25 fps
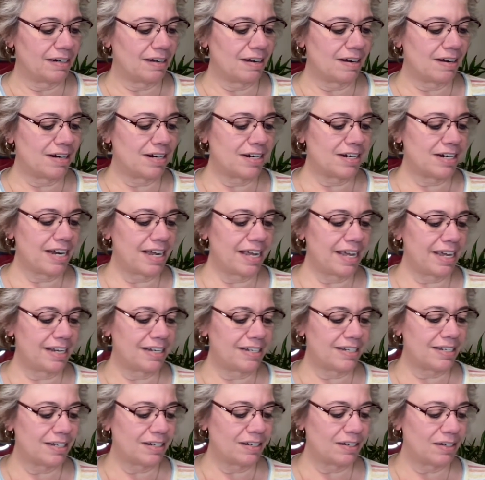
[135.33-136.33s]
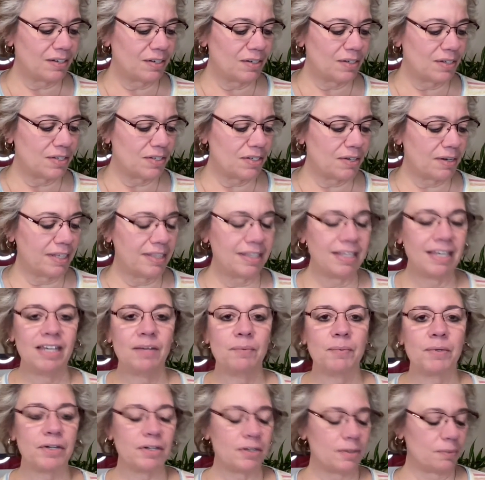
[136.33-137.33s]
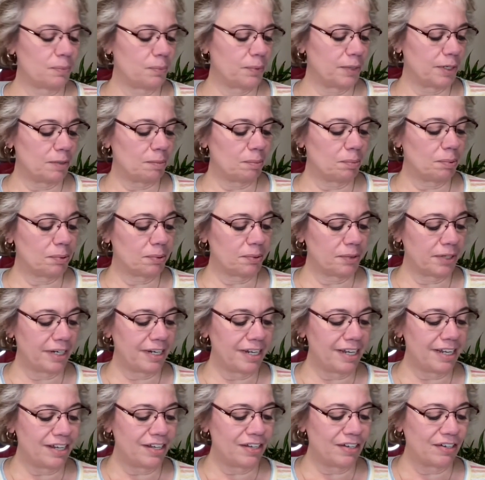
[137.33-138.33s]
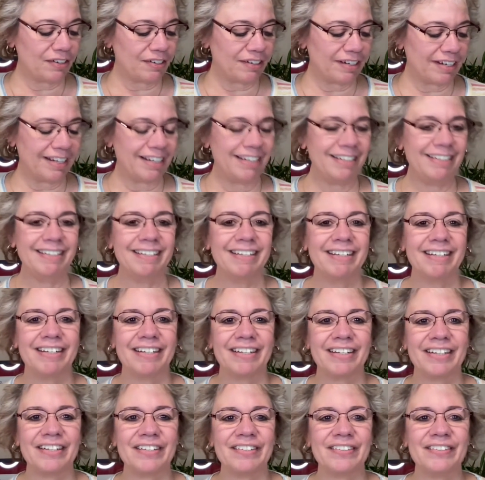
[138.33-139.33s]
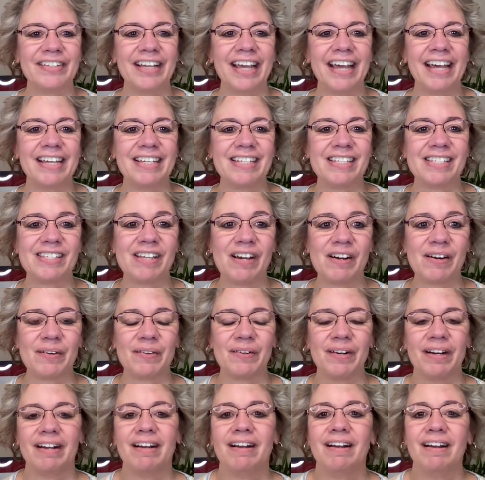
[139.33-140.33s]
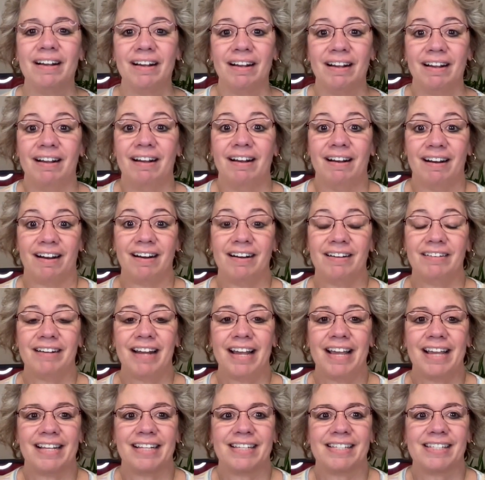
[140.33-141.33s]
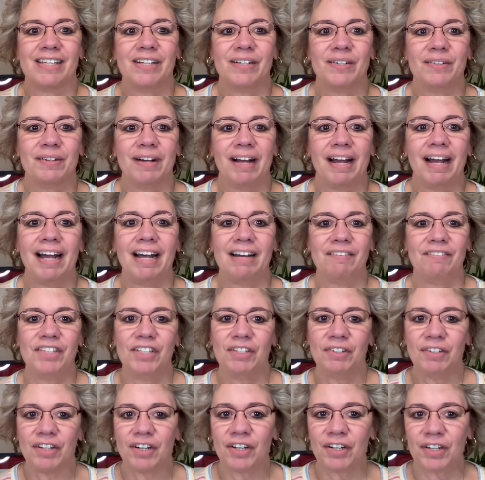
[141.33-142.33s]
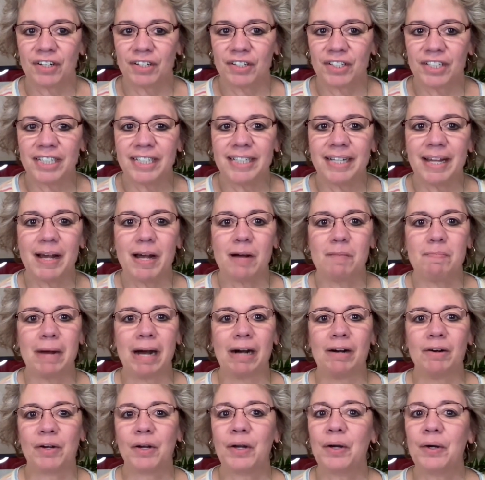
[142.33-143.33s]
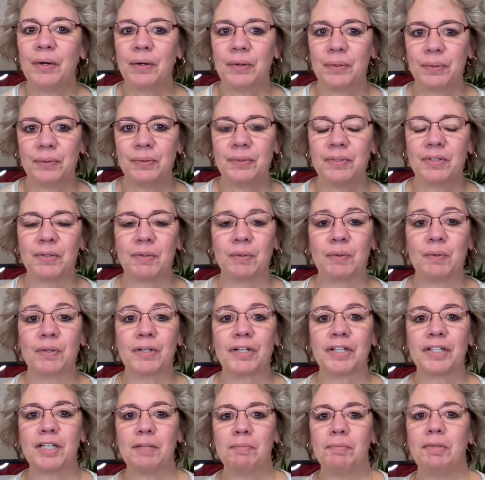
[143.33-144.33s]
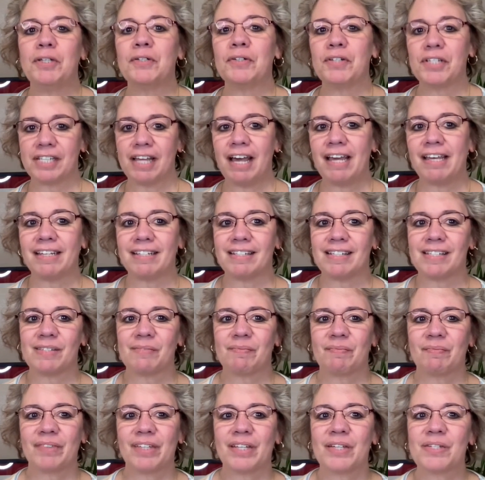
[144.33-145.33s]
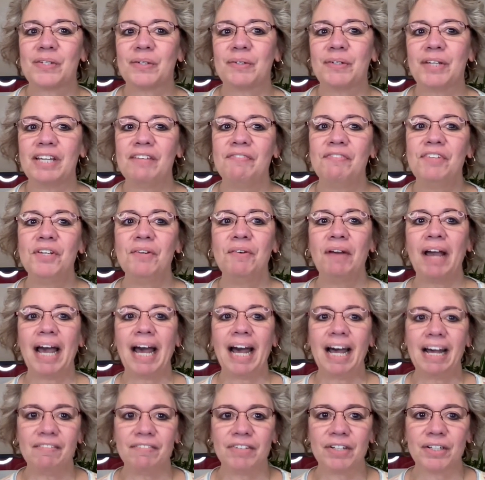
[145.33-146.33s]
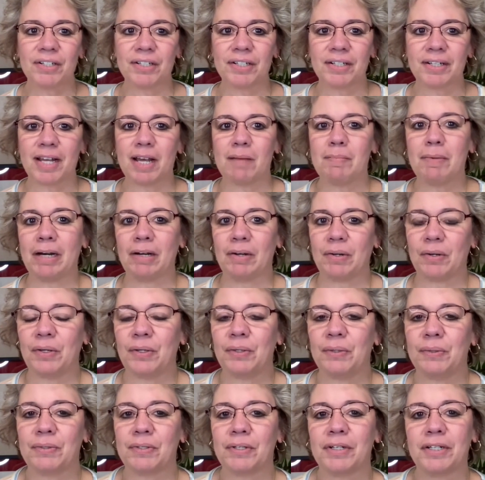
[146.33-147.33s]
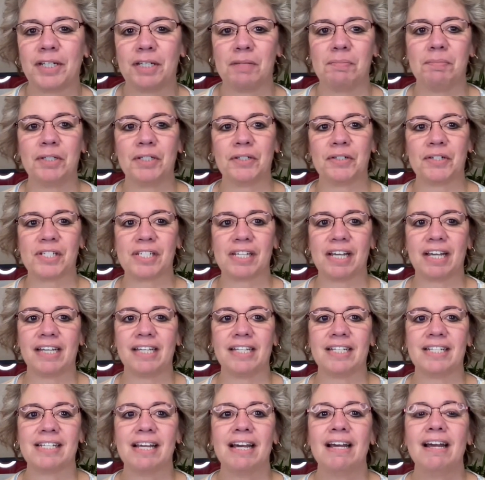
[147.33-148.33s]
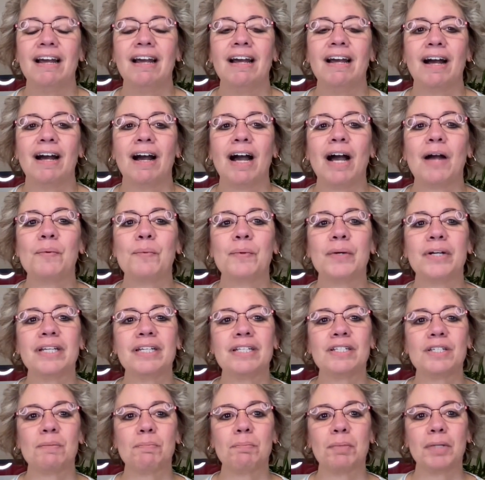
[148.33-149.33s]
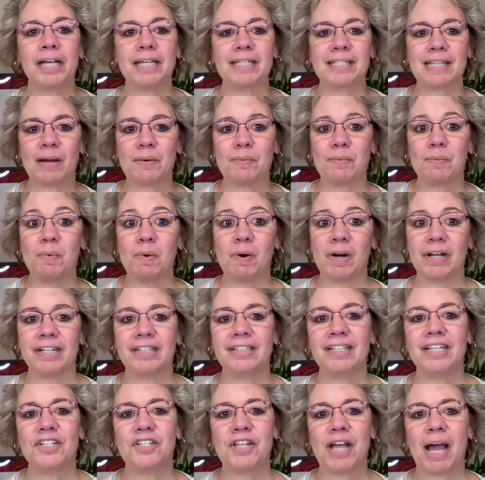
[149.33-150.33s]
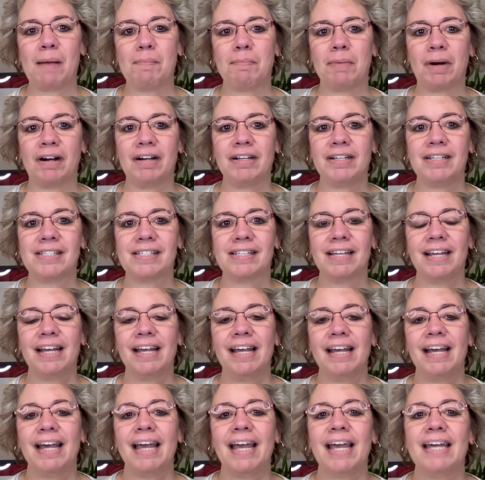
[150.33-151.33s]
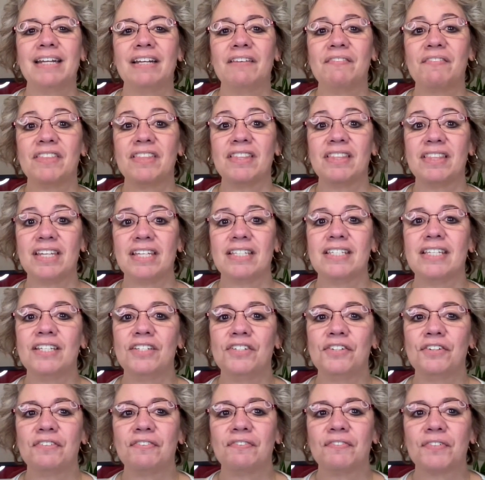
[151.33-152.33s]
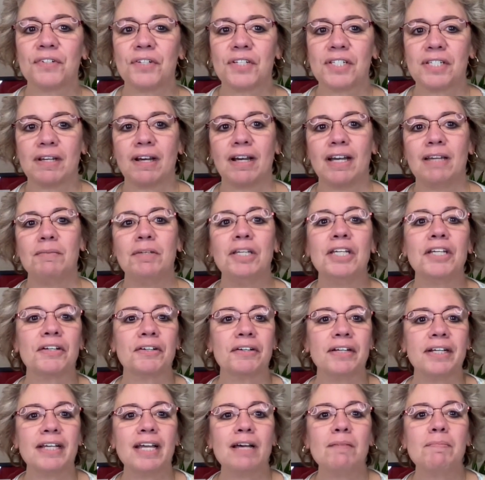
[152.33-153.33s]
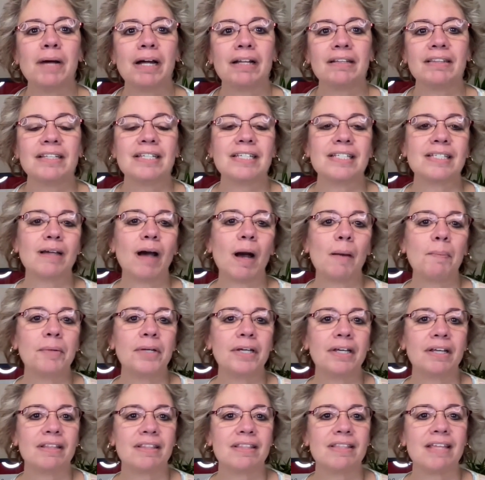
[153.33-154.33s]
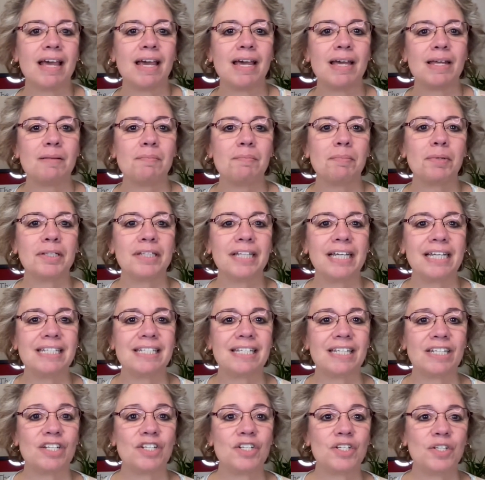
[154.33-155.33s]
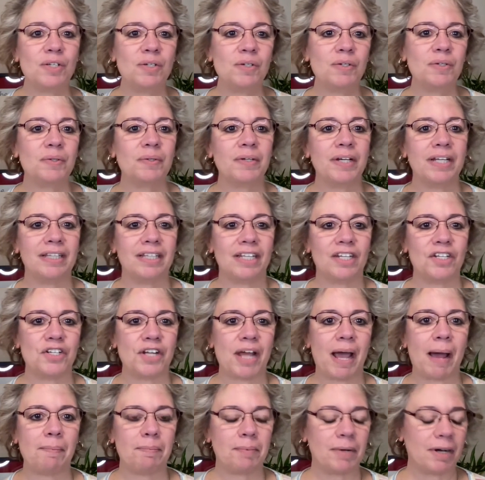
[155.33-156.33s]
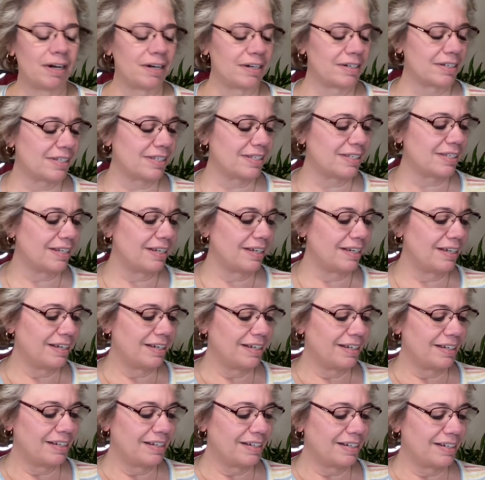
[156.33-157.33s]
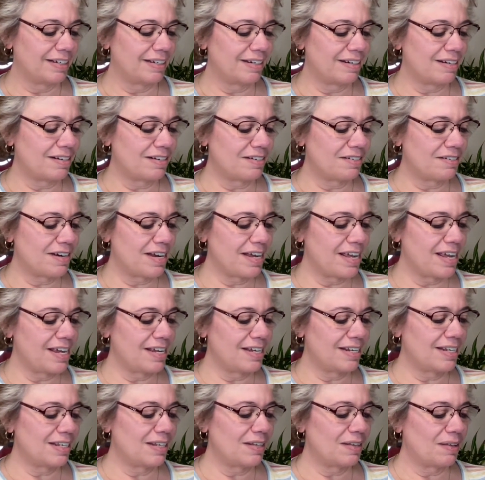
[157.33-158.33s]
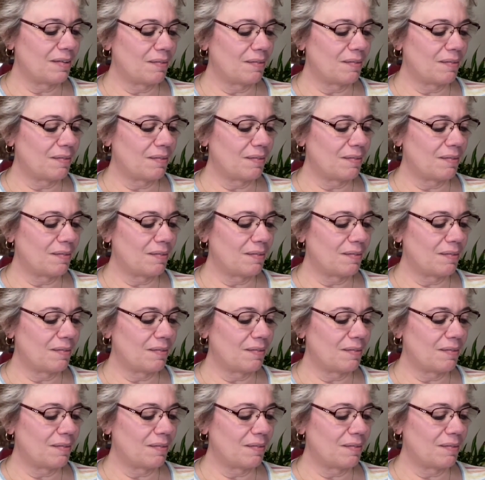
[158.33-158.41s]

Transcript: All right, so I think we're pretty good. Okay, so all right, so have you heard about code or computer science? So if you have heard about code or computer science, I want you to place that 1 in the chat box. And if this is your first time hearing about this topic, then place a 2 in the chat box. All right.